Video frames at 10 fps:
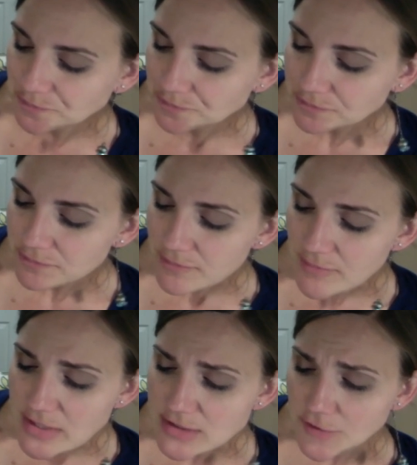so
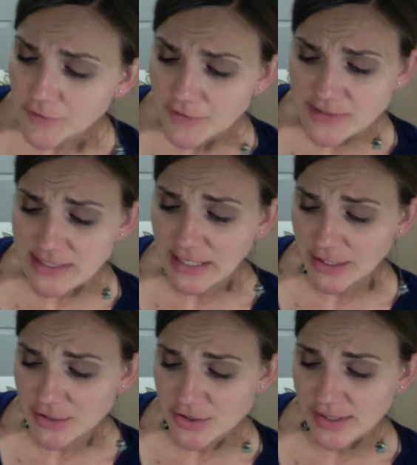$1,500,
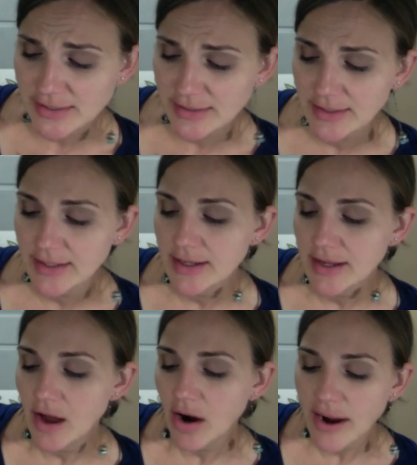our
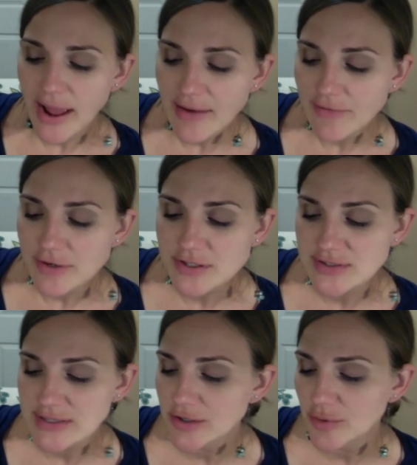average standard
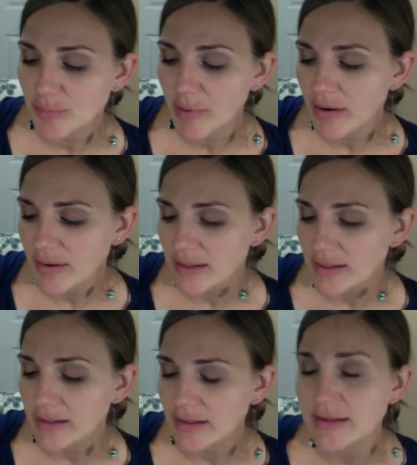party is
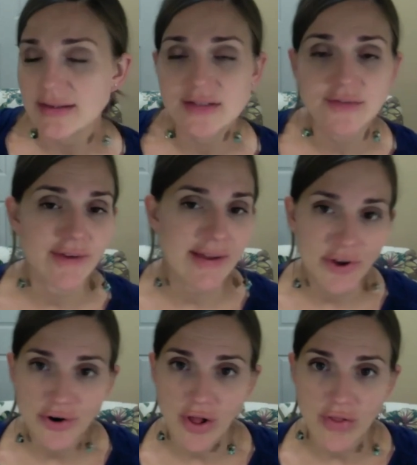$500. So
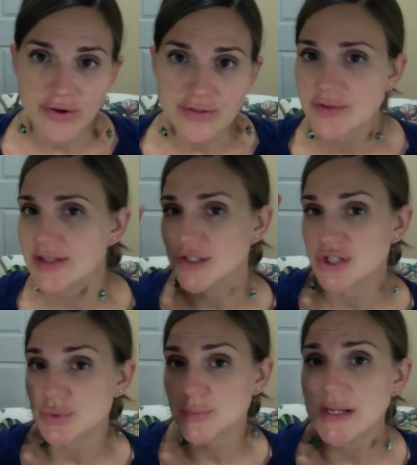that's 3
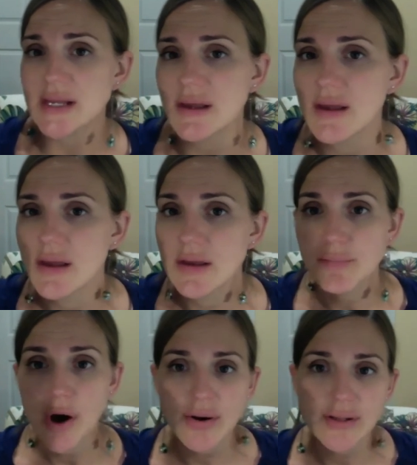parties
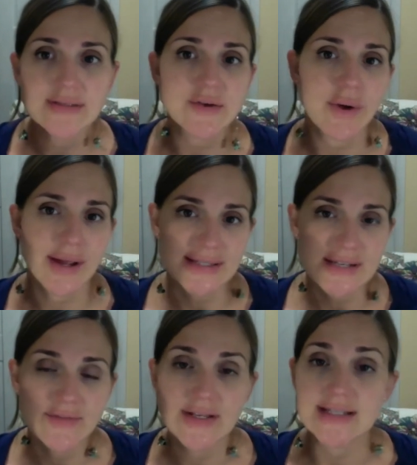or activities in the
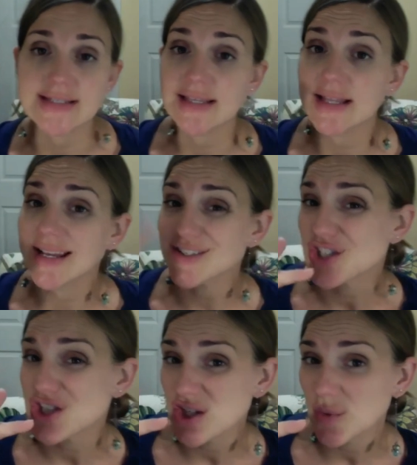next 2
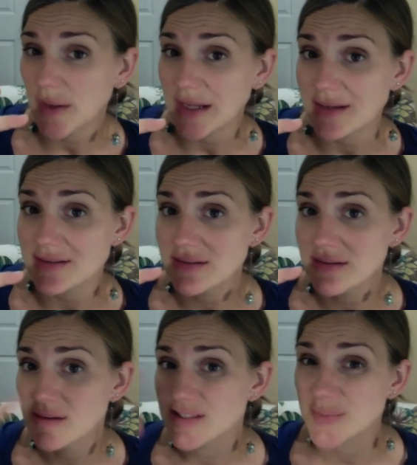weeks to make
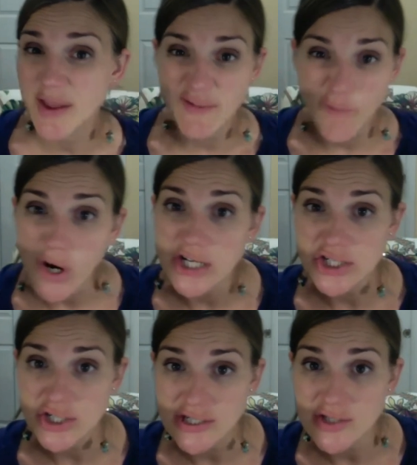
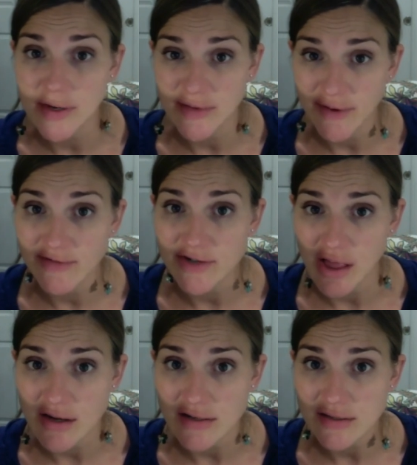$425, right?